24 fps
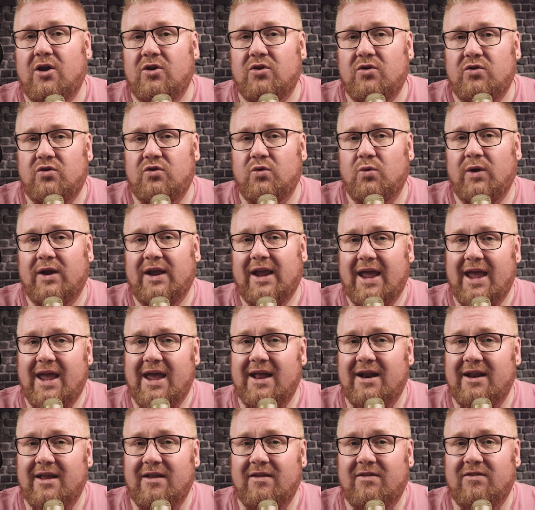doing
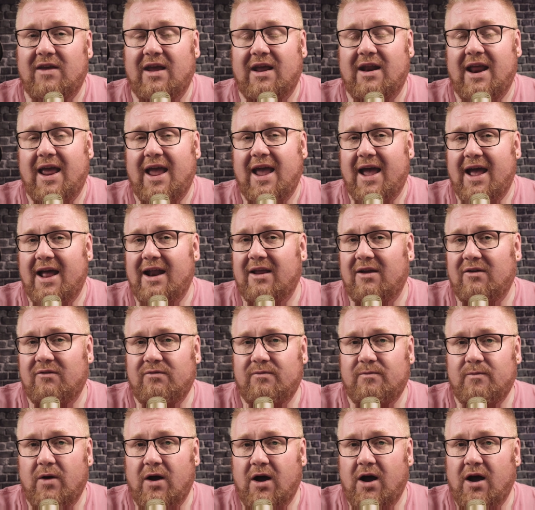edits and adding
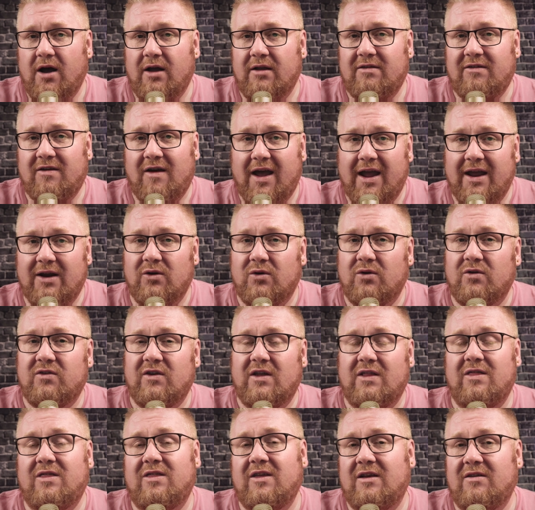titles
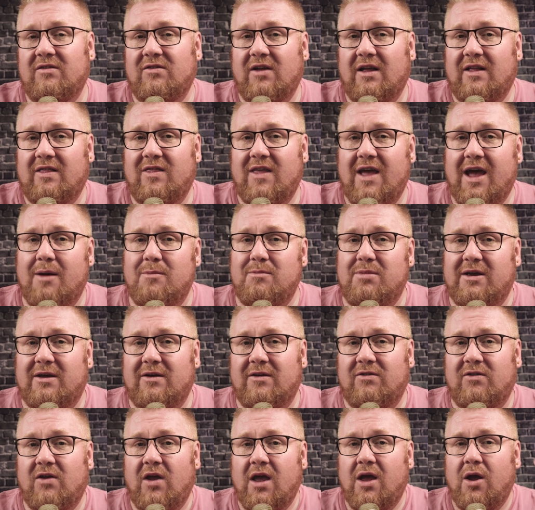and things like that,
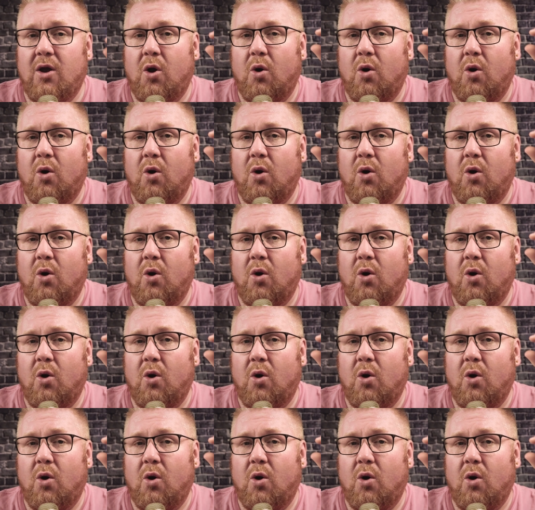because